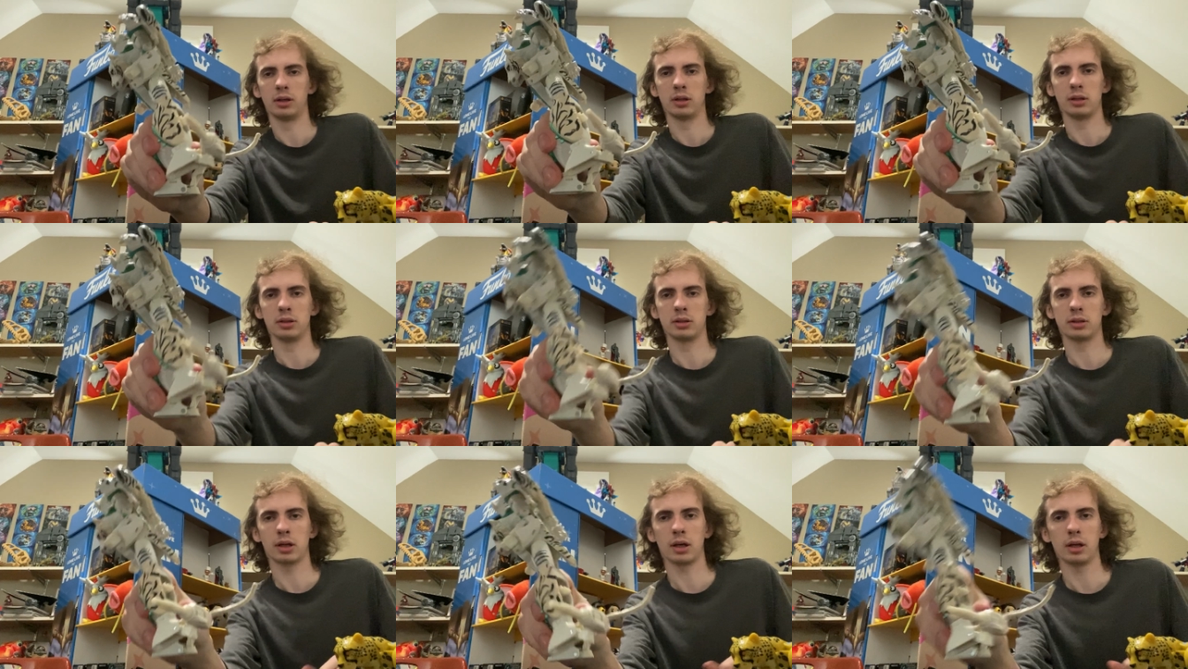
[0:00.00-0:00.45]

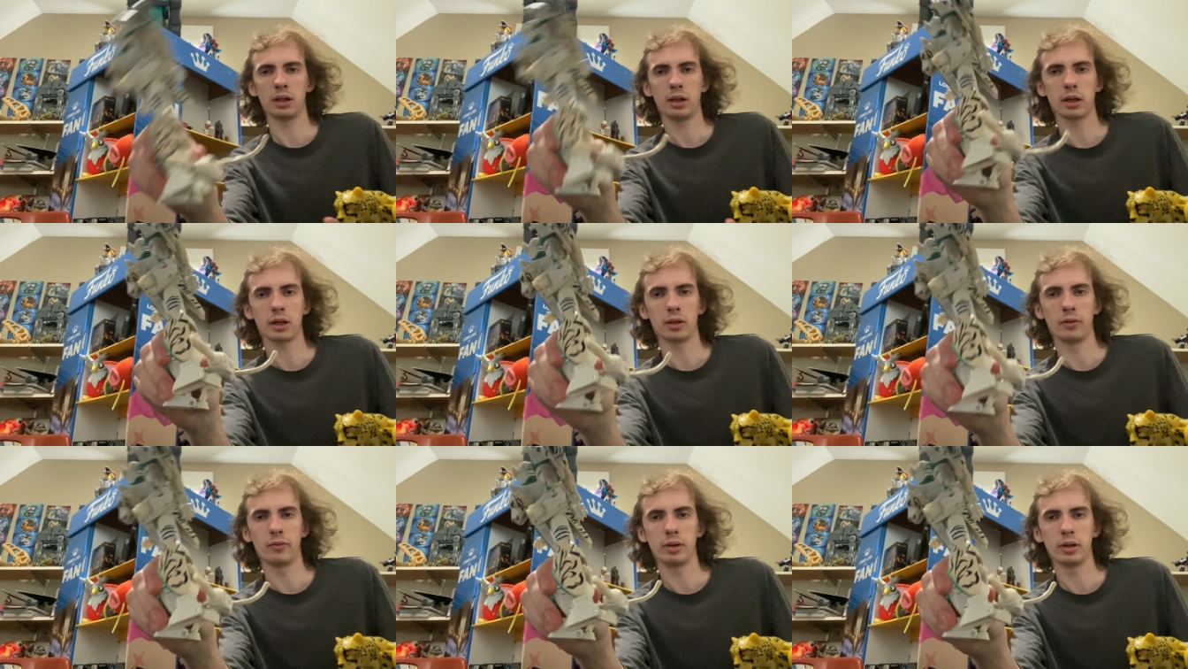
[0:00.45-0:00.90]
He's got like
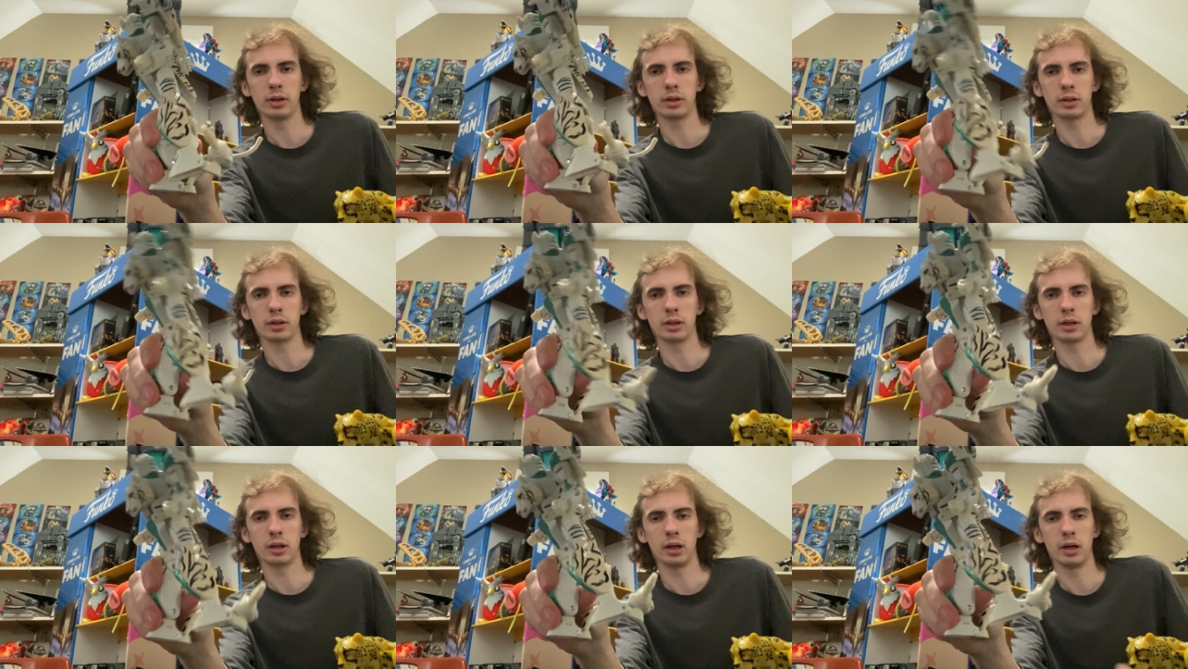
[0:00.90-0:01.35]
a
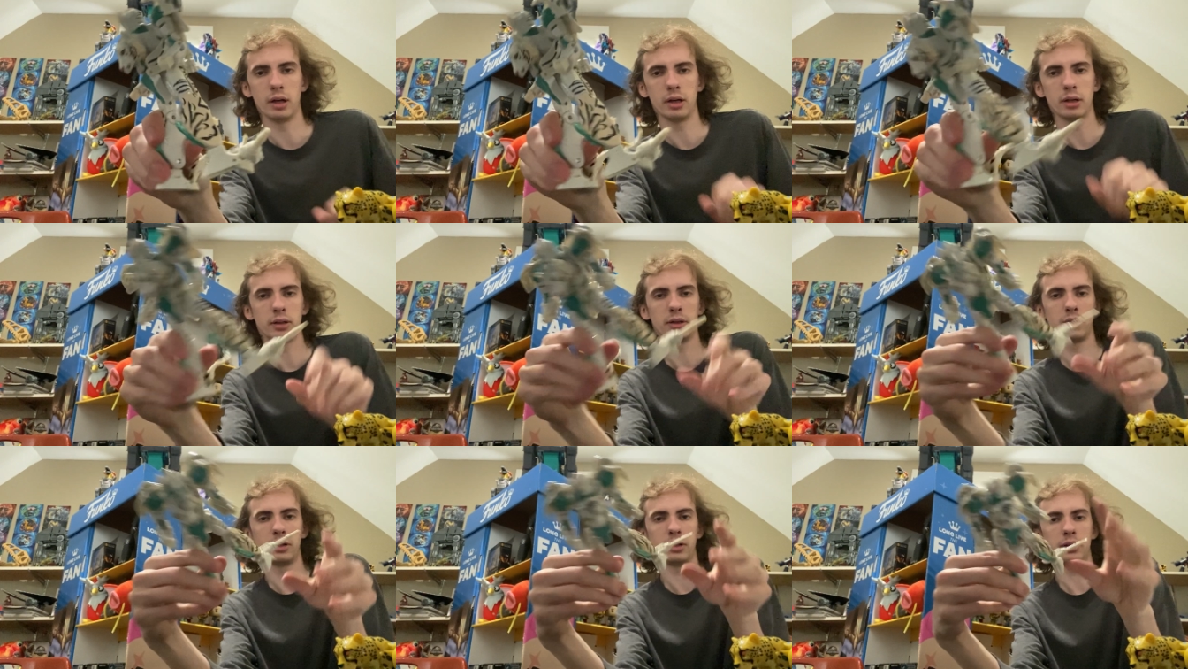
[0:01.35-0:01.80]
weird gun
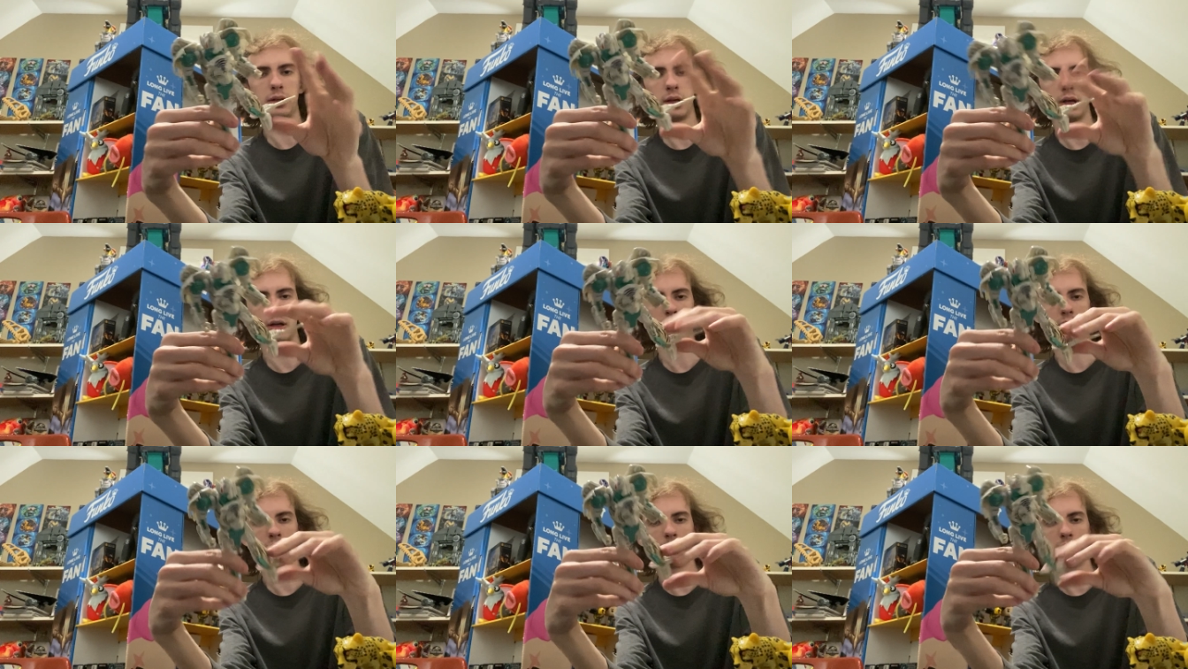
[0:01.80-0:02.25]
on the
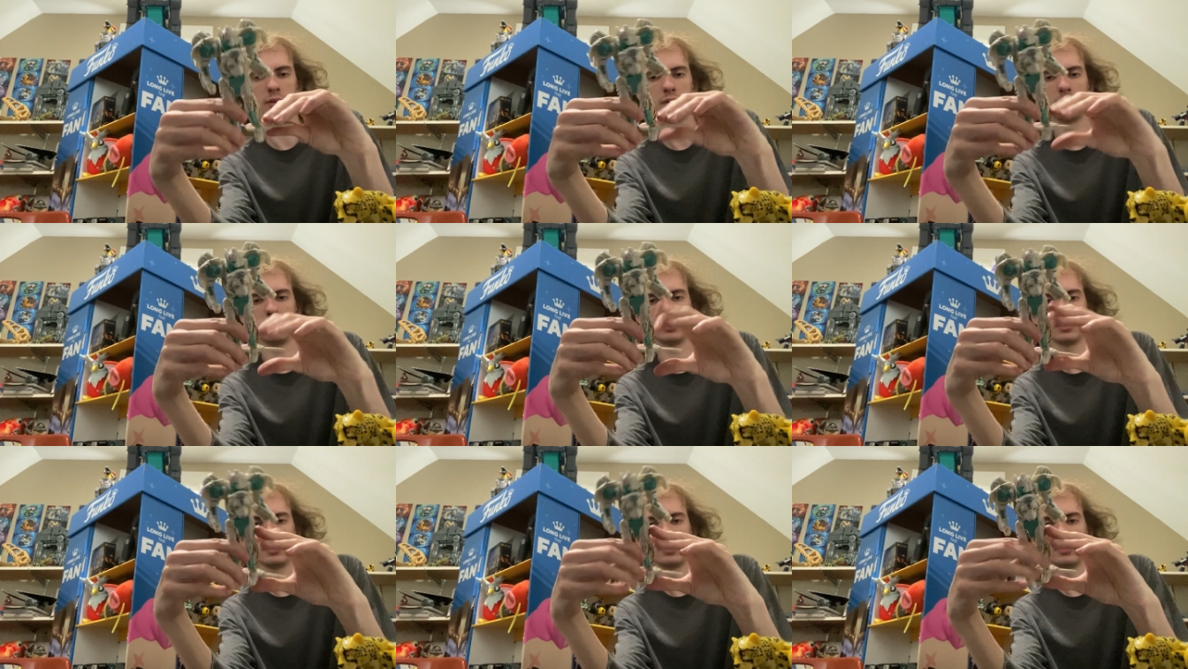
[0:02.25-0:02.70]
attached to
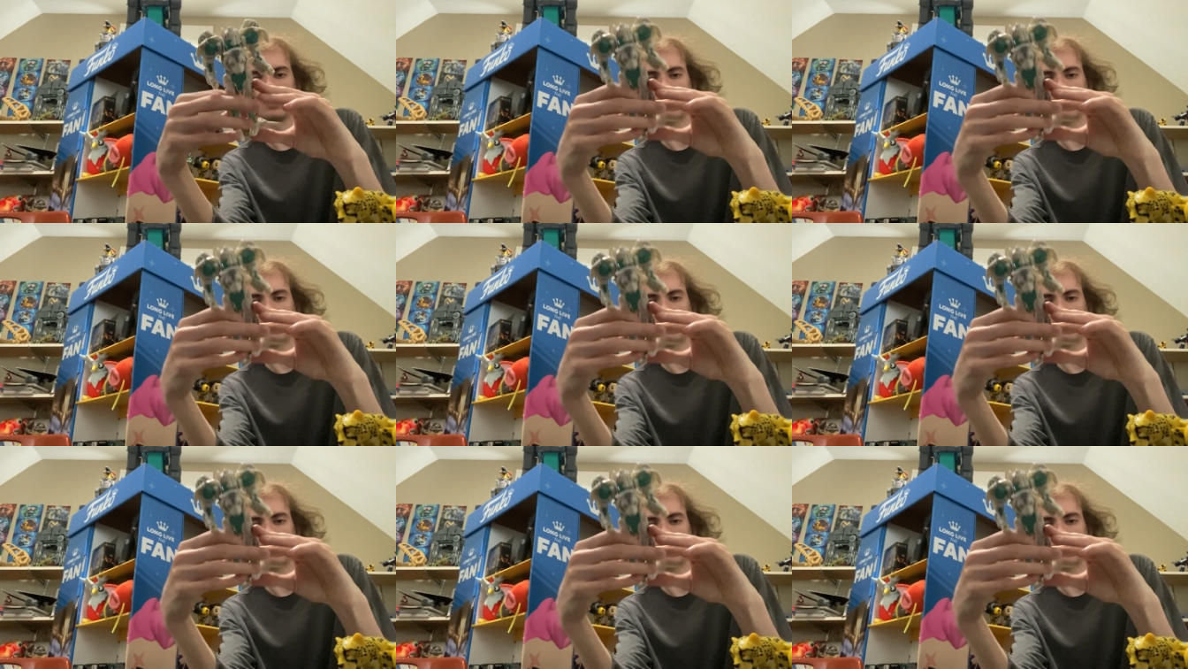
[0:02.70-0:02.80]
his